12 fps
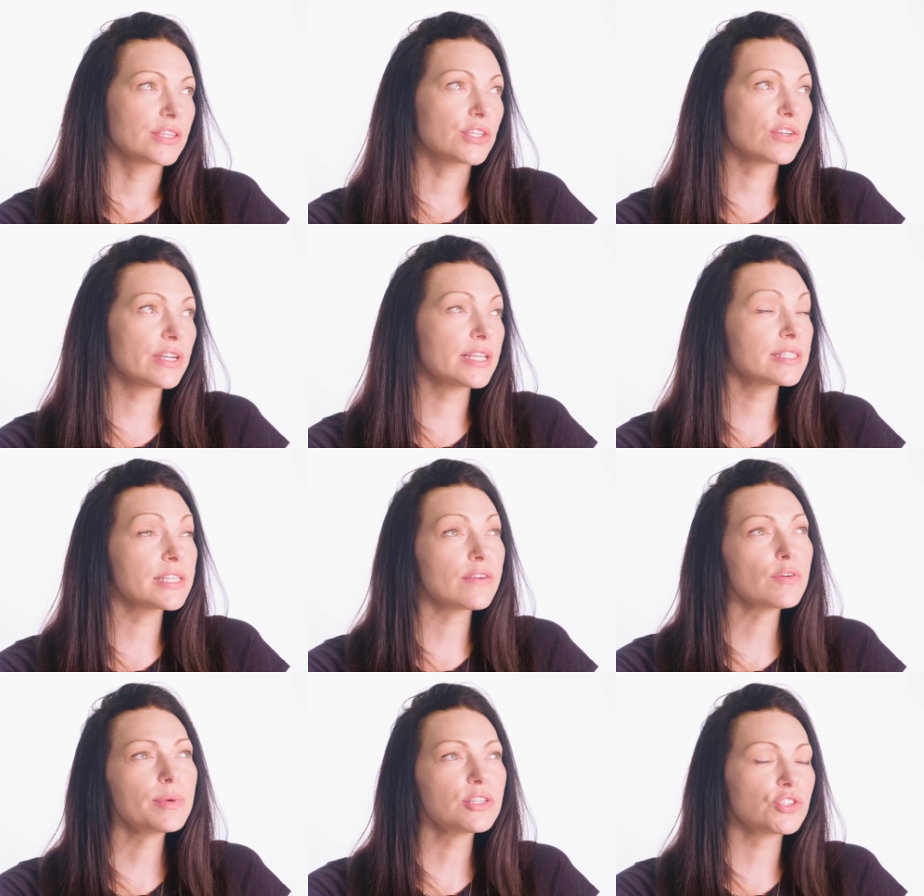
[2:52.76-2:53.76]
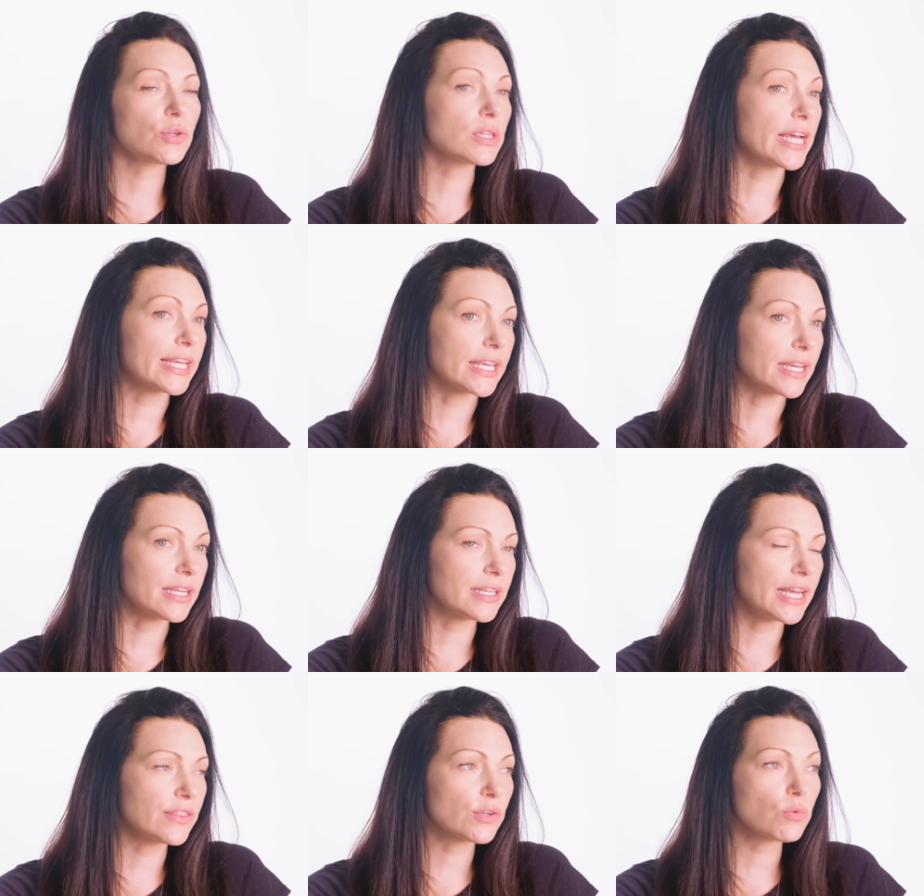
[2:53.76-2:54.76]
There has never been a show like it,
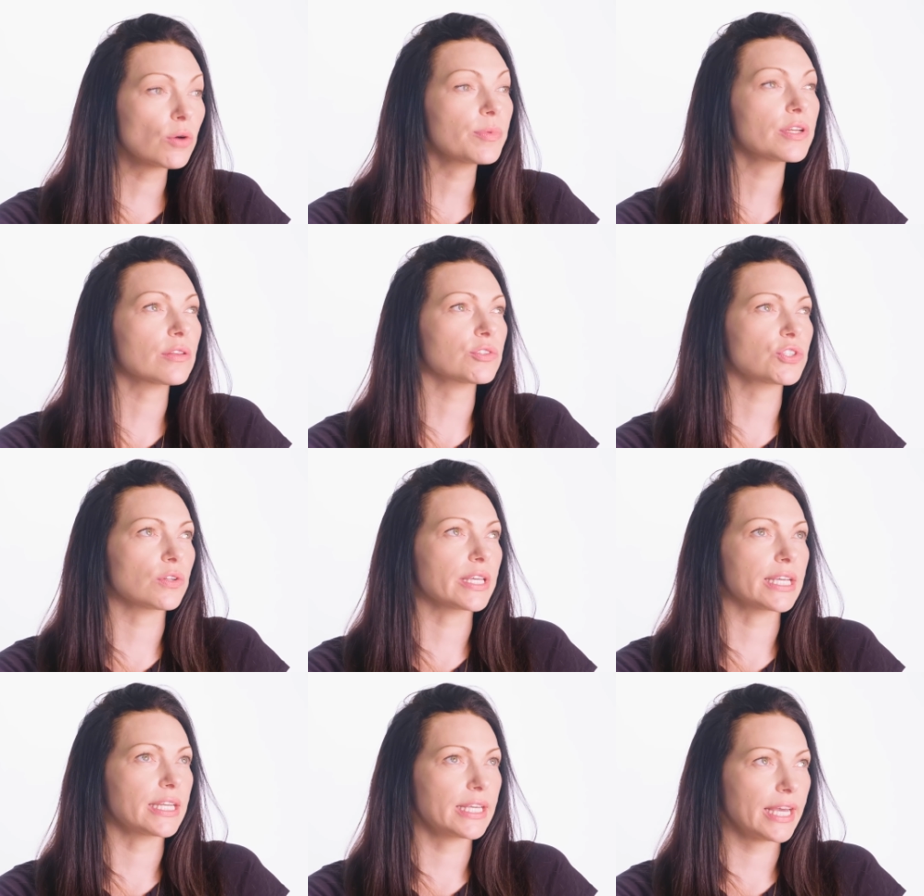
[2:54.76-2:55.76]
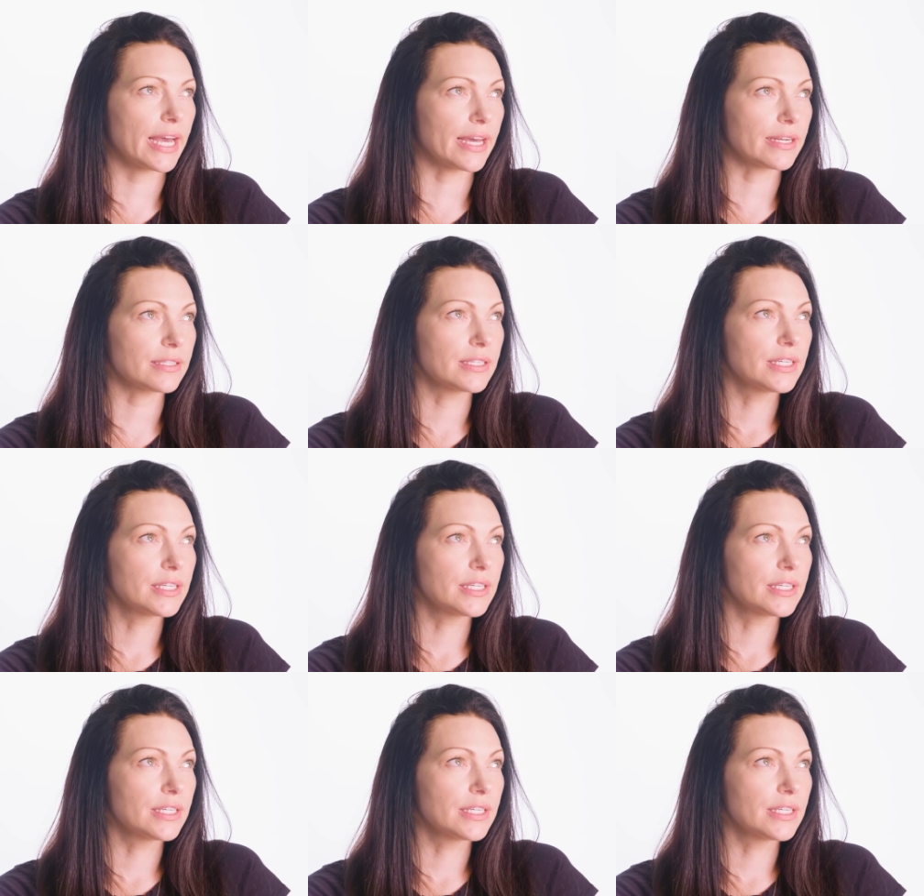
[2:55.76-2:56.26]
and there won't be another show like it again.